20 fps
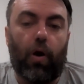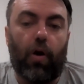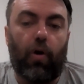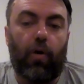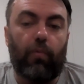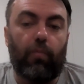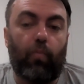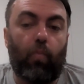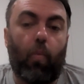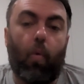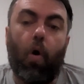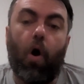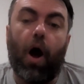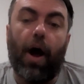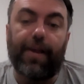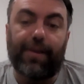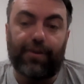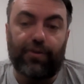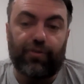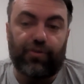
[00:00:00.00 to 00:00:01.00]
on
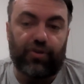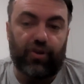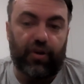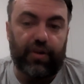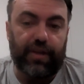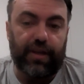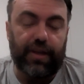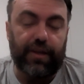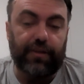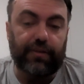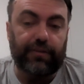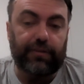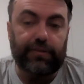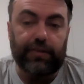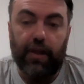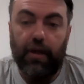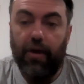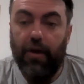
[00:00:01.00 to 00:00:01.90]
why you turn heel.